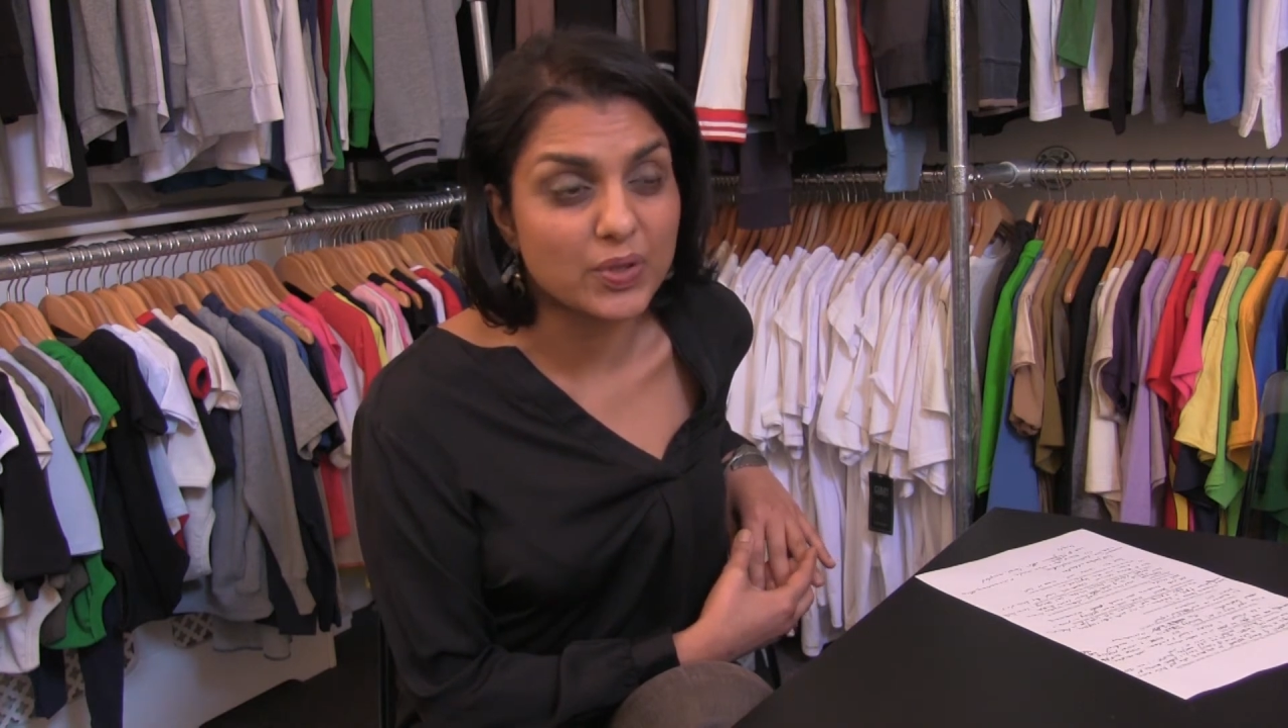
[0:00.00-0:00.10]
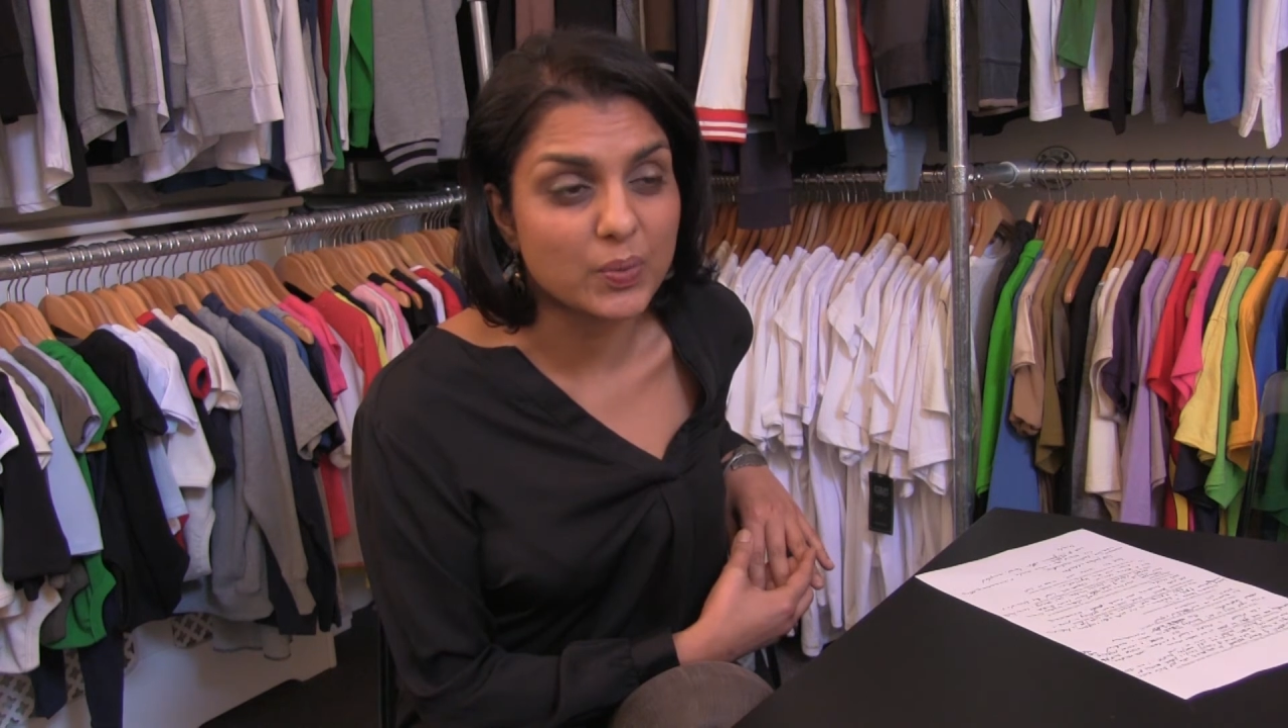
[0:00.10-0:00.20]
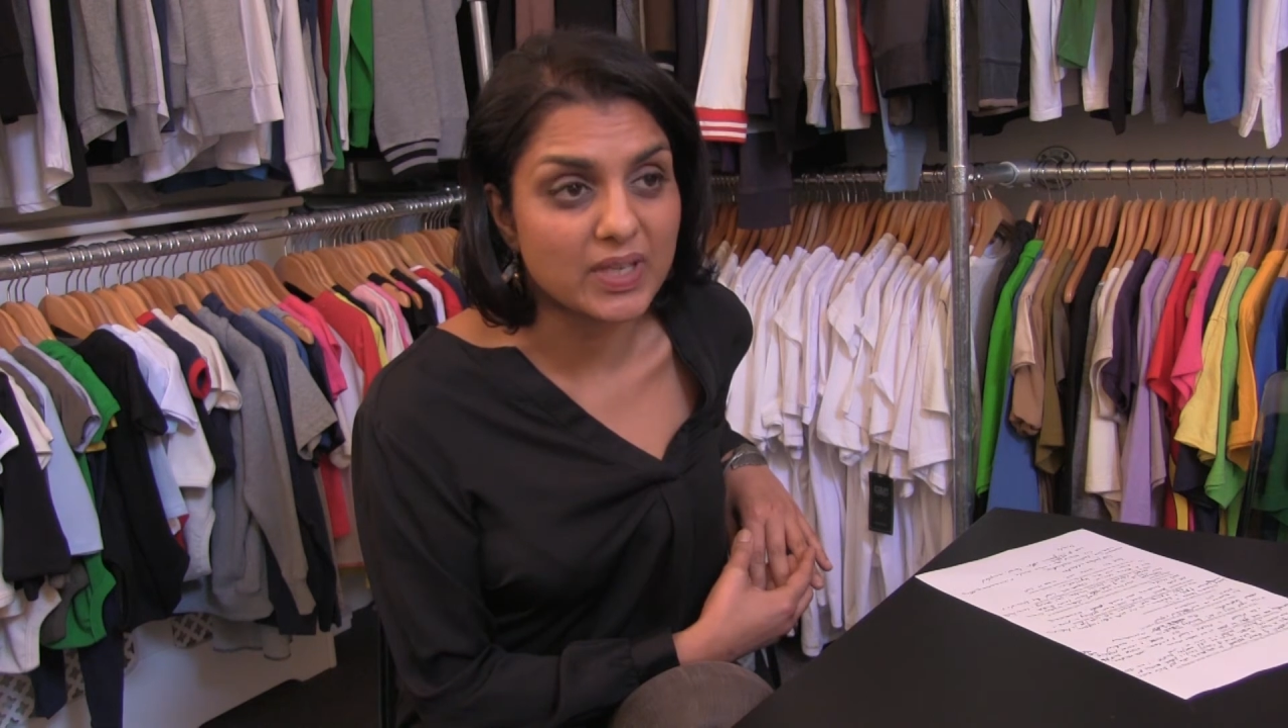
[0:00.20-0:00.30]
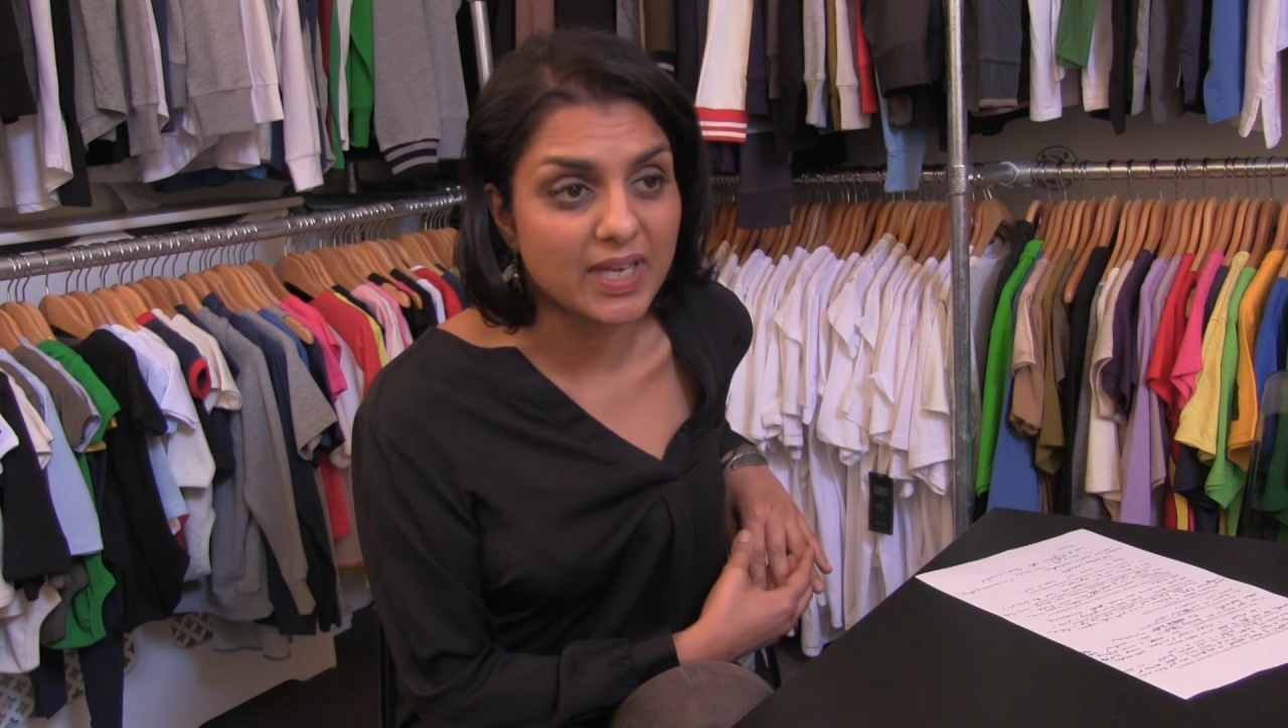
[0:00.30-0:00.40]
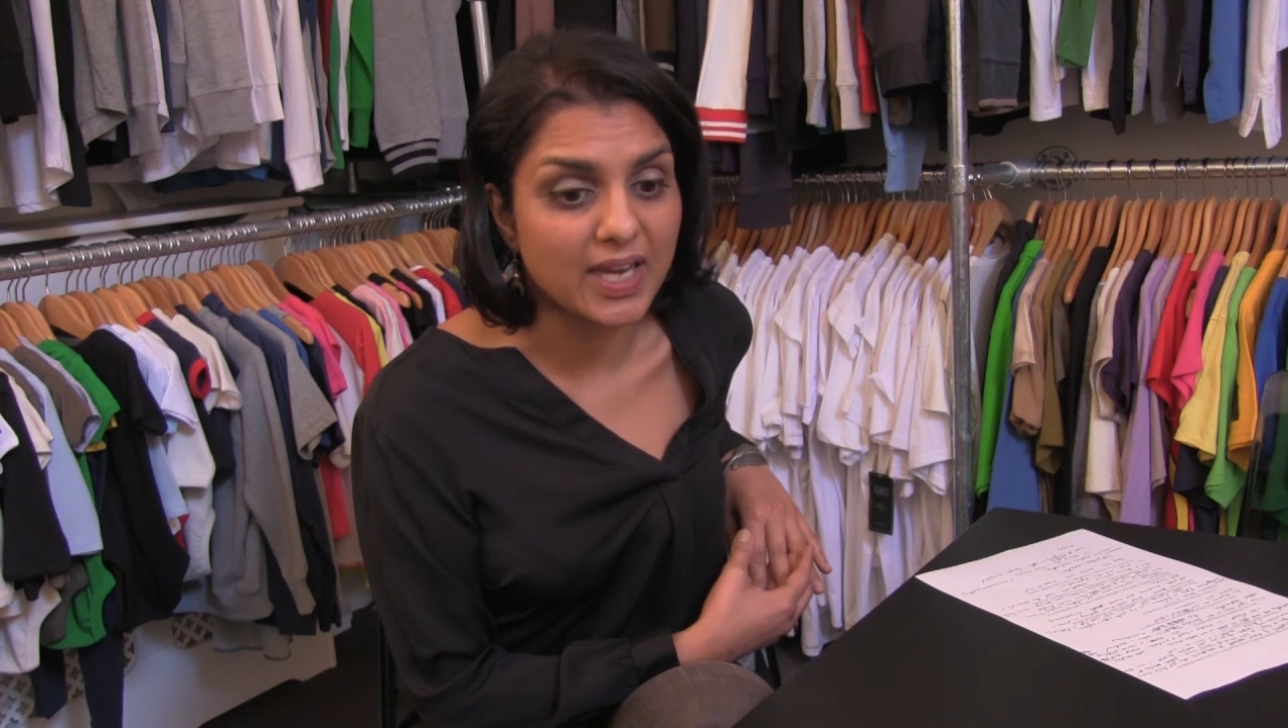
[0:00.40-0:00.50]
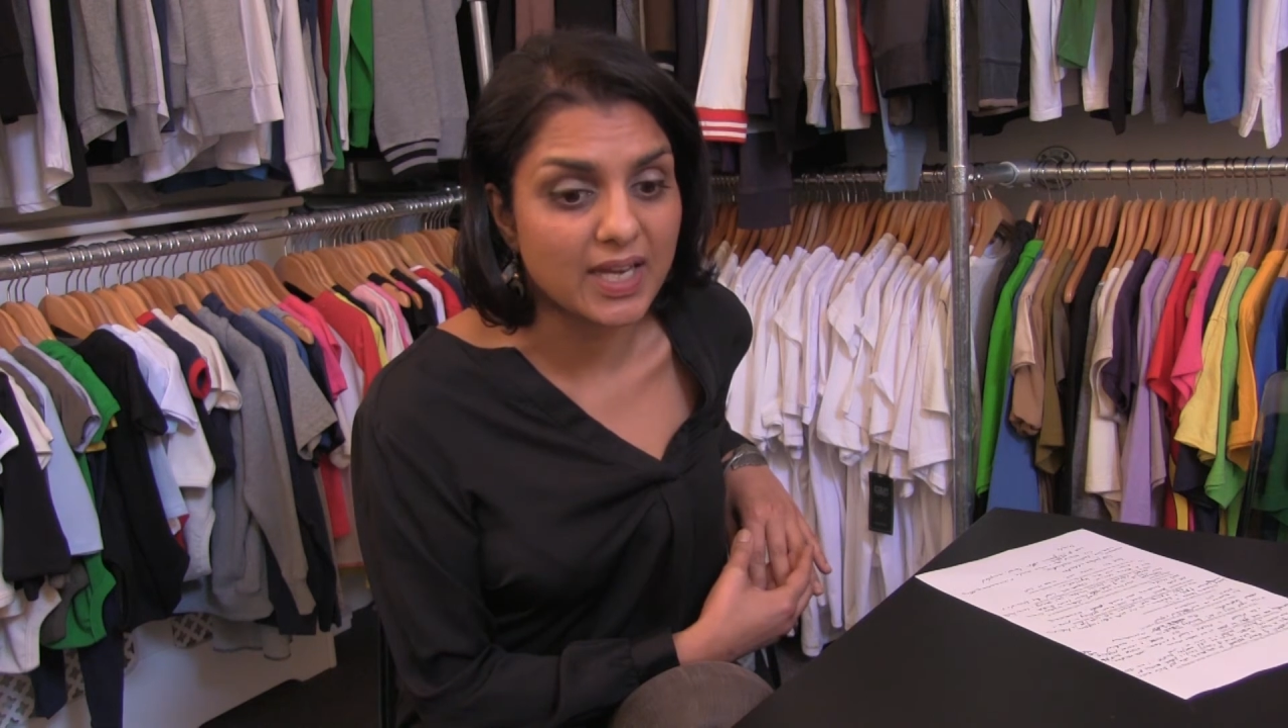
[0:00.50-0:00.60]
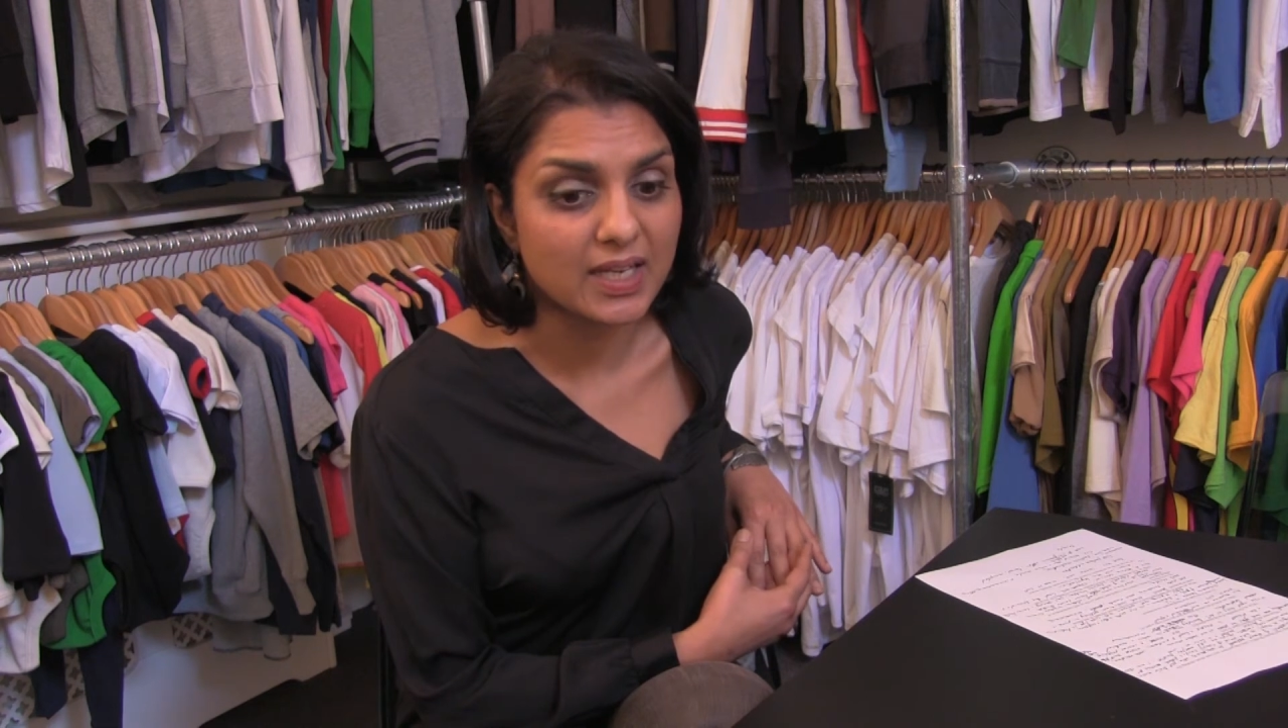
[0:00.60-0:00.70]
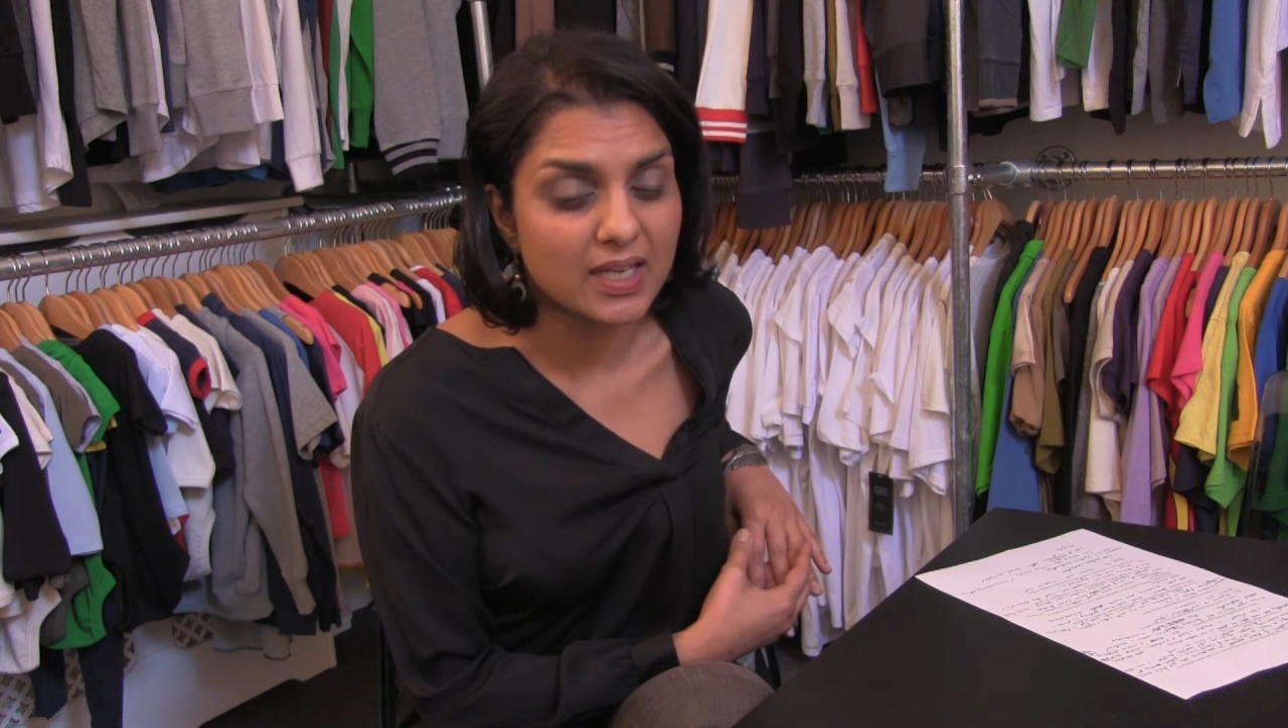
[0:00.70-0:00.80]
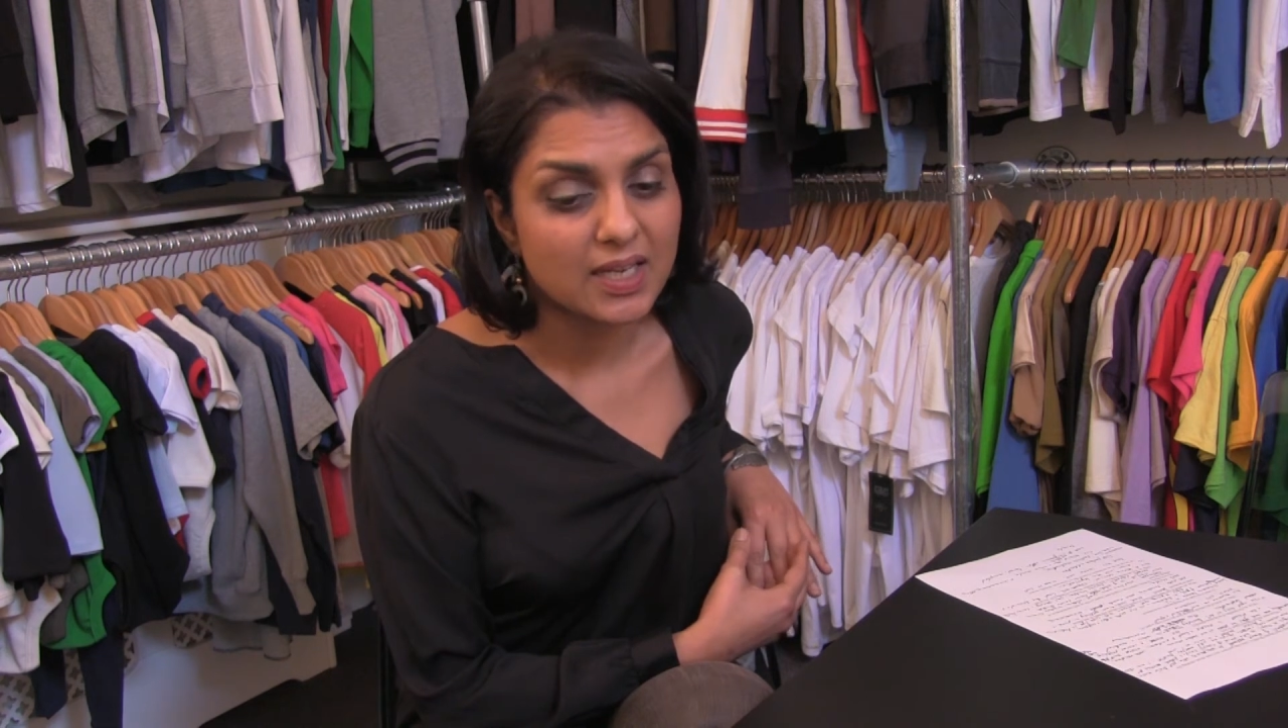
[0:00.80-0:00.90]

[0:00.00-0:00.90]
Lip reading: that we can.